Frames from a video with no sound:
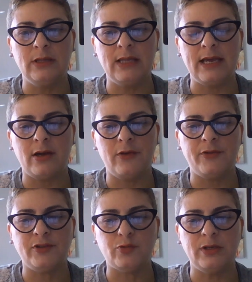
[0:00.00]
let
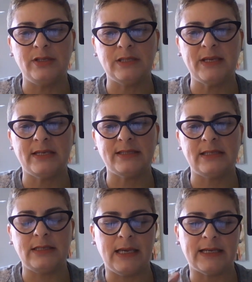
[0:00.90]
others win? Because
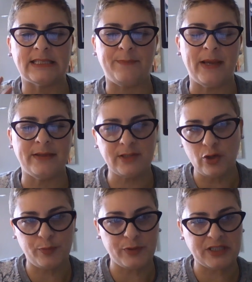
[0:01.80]
it expands
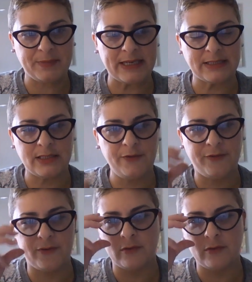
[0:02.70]
your perspective